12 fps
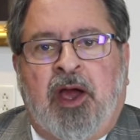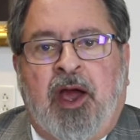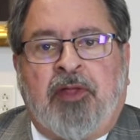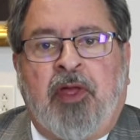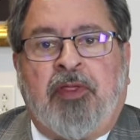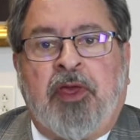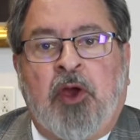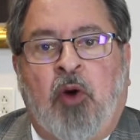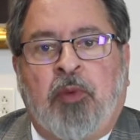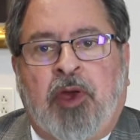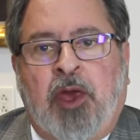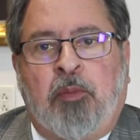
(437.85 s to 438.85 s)
And then the
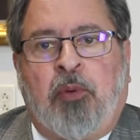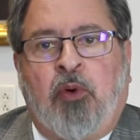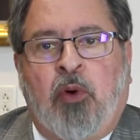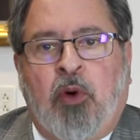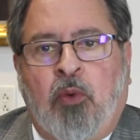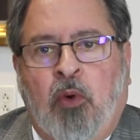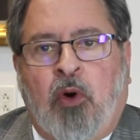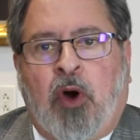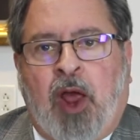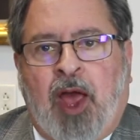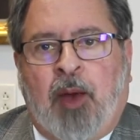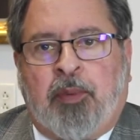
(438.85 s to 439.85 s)
Yom Kippur War
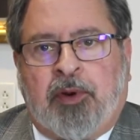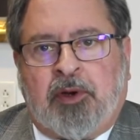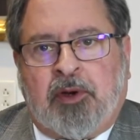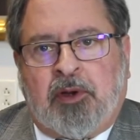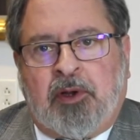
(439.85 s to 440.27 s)
happened.